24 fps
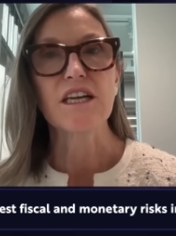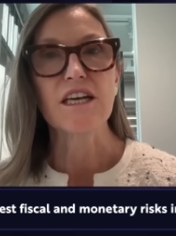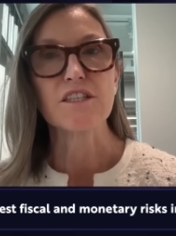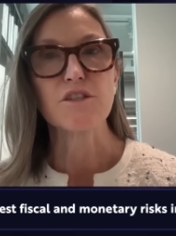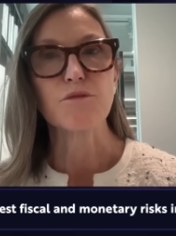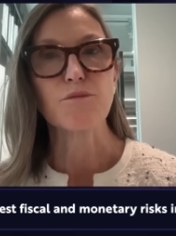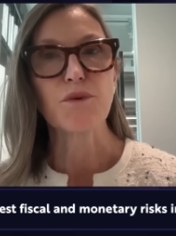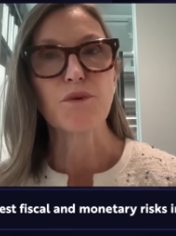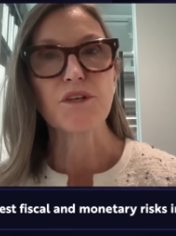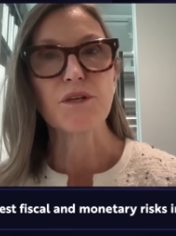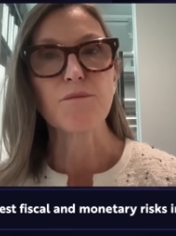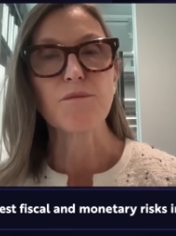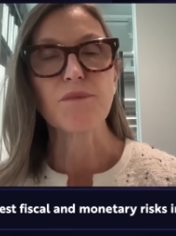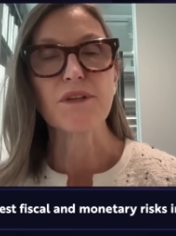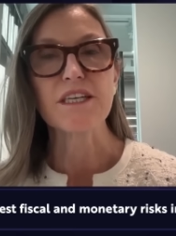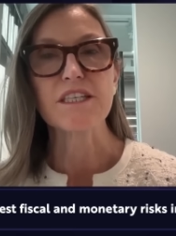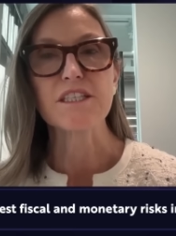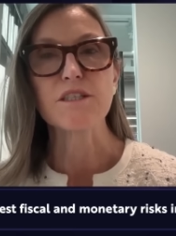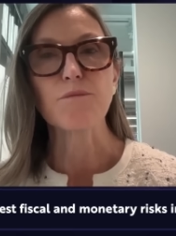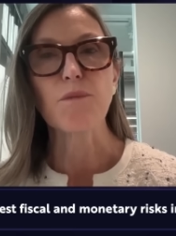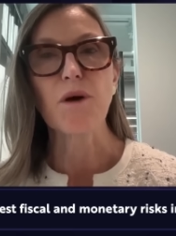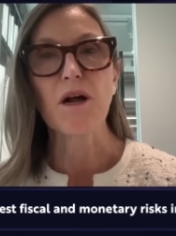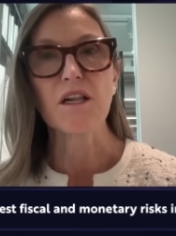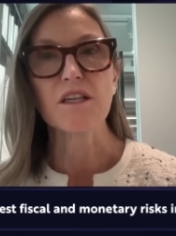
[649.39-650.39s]
has put in
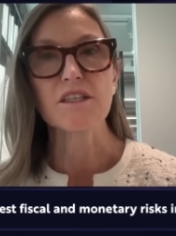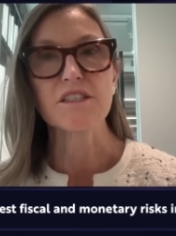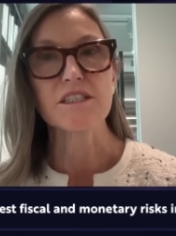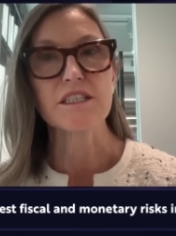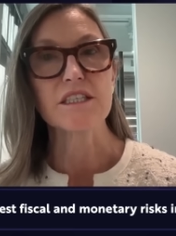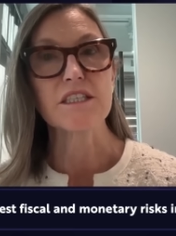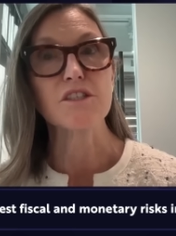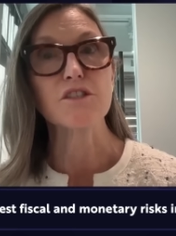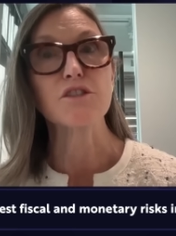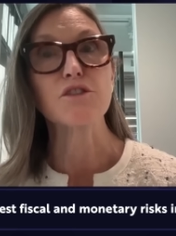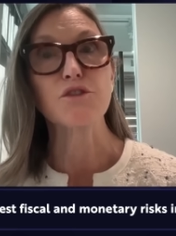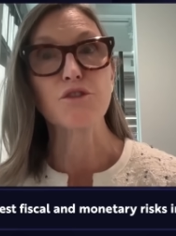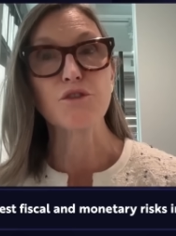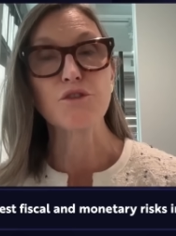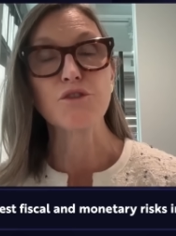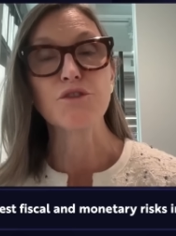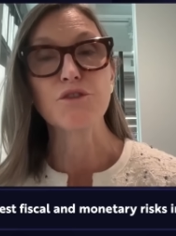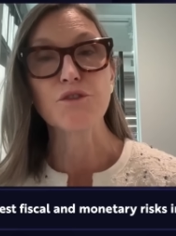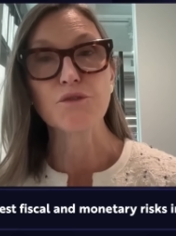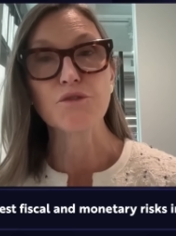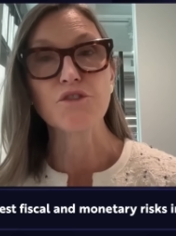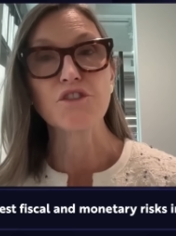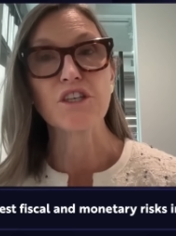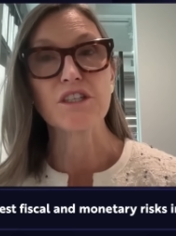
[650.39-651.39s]
place policies to
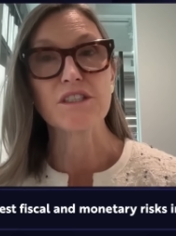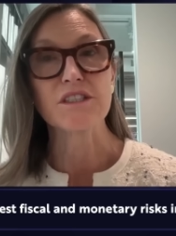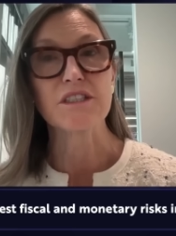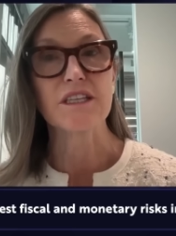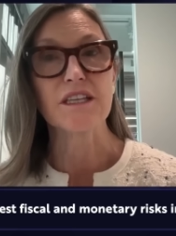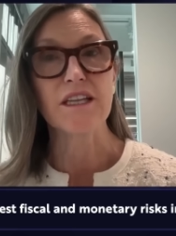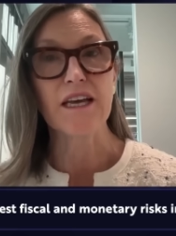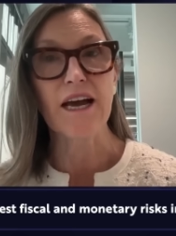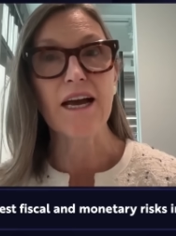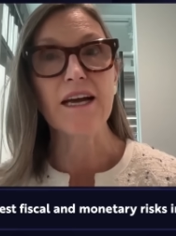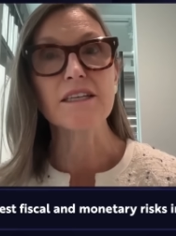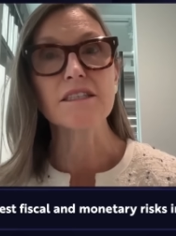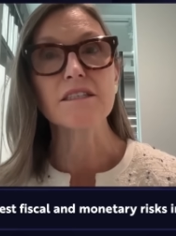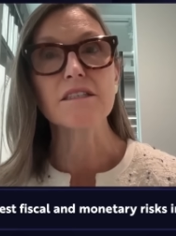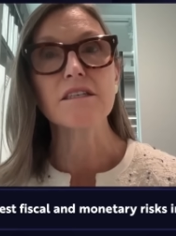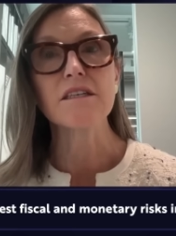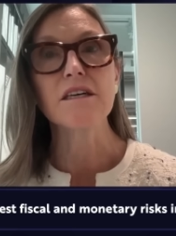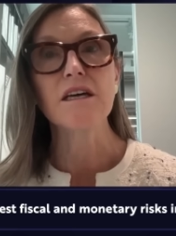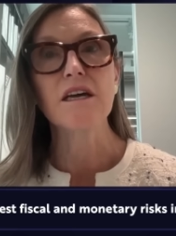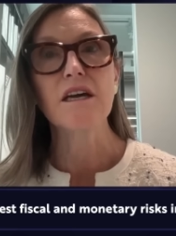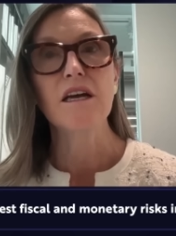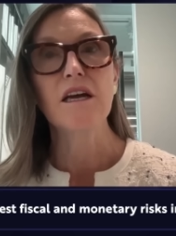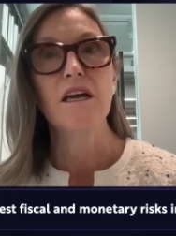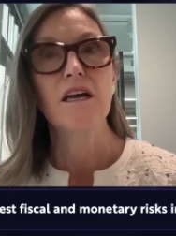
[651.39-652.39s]
do just that.